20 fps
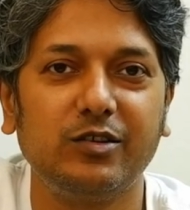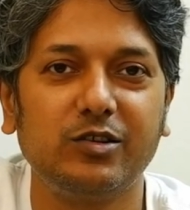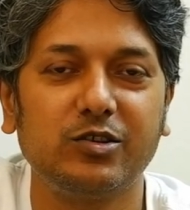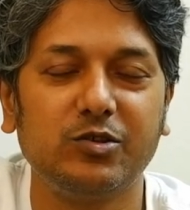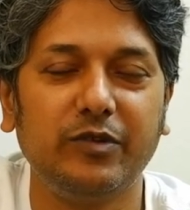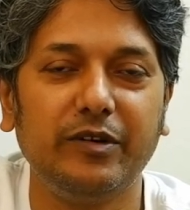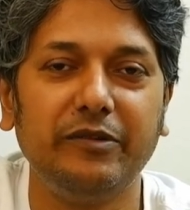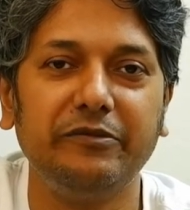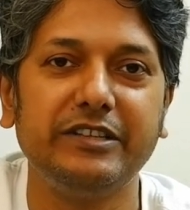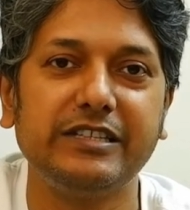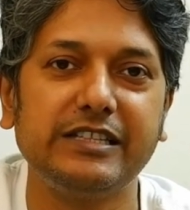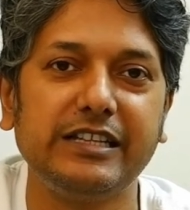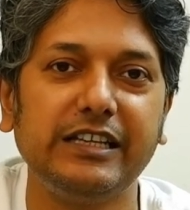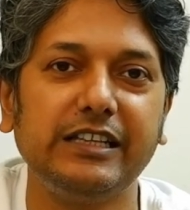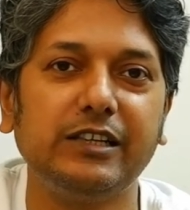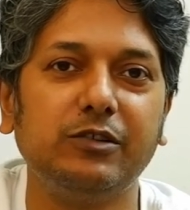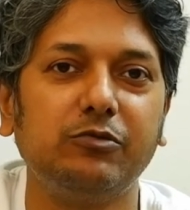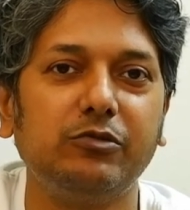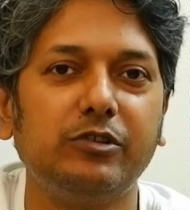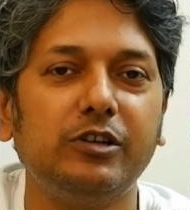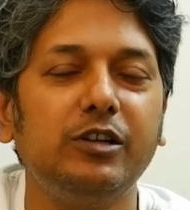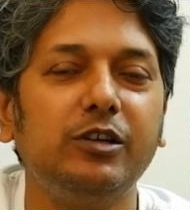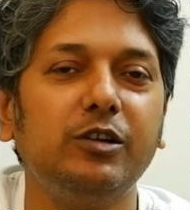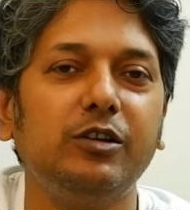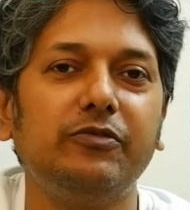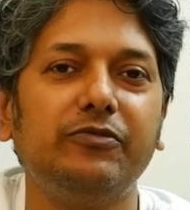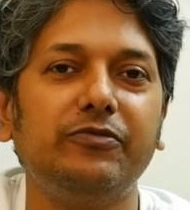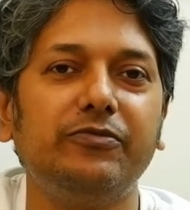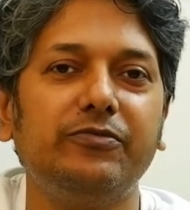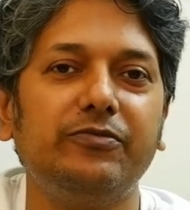So when we say the world
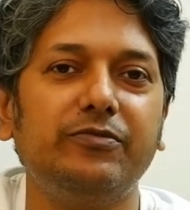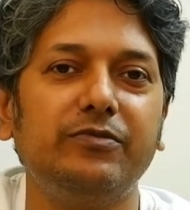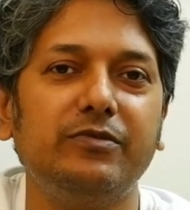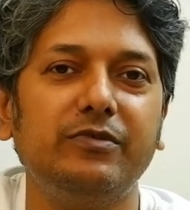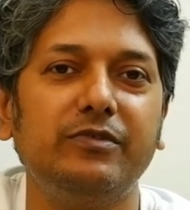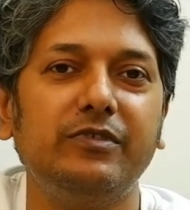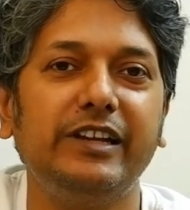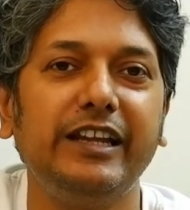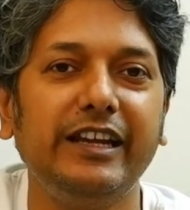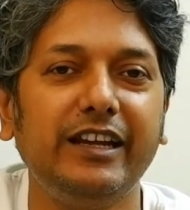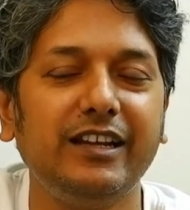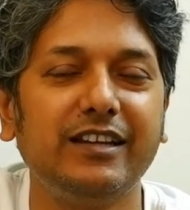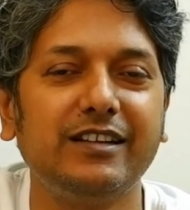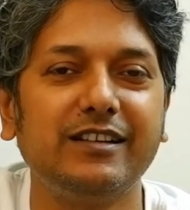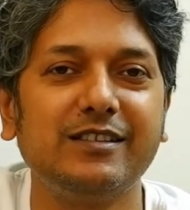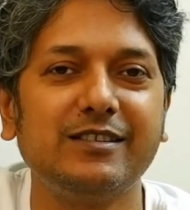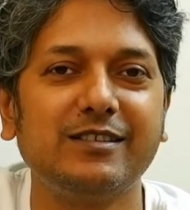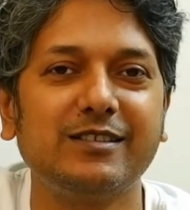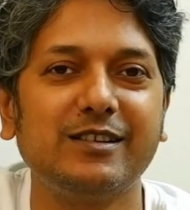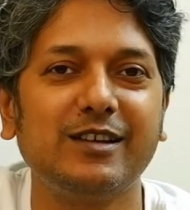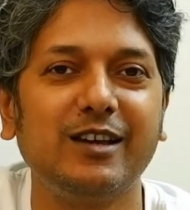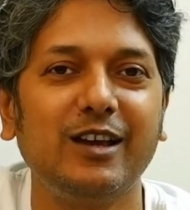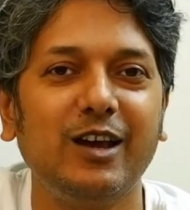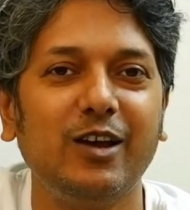of Dickens,